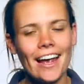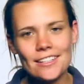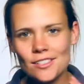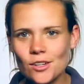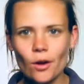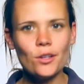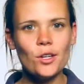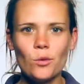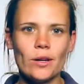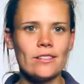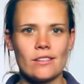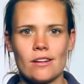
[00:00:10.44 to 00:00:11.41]
it's no
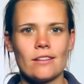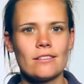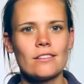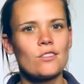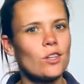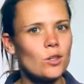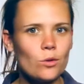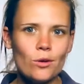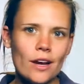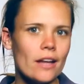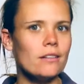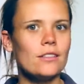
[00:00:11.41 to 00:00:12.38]
coincidence that good
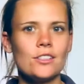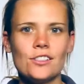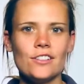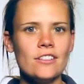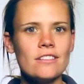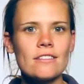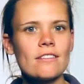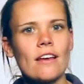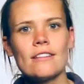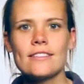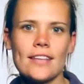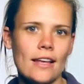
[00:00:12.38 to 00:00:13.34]
English students
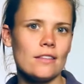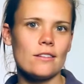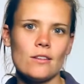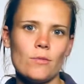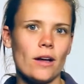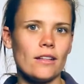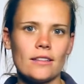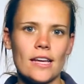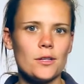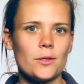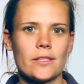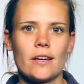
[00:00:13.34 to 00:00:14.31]
tend to do well in
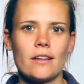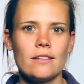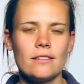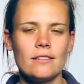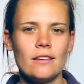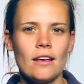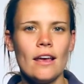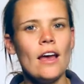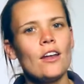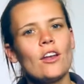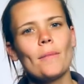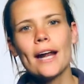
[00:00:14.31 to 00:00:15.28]
legal studies.
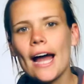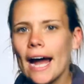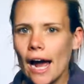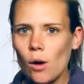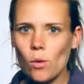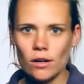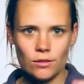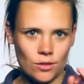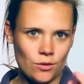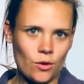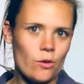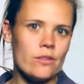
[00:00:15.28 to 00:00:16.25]
No matter how well
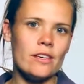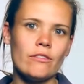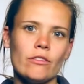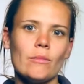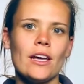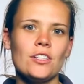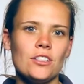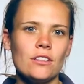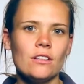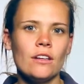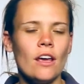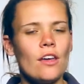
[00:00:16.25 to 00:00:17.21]
you know the
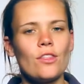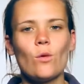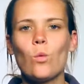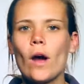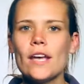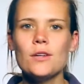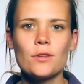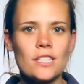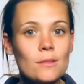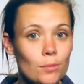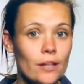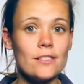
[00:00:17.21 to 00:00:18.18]
information, the way you
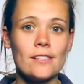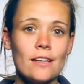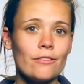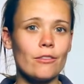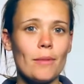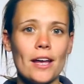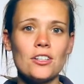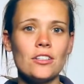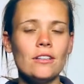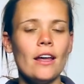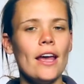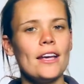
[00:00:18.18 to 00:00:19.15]
express the
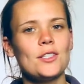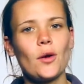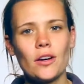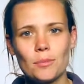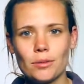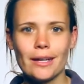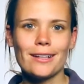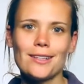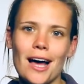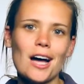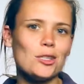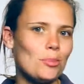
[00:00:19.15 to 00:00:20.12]
information is going to play a
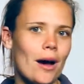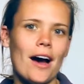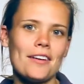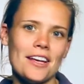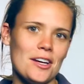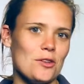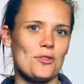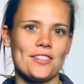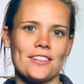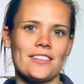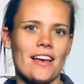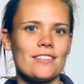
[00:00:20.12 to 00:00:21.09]
large part in your
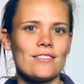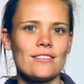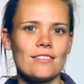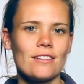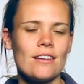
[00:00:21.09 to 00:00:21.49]
success.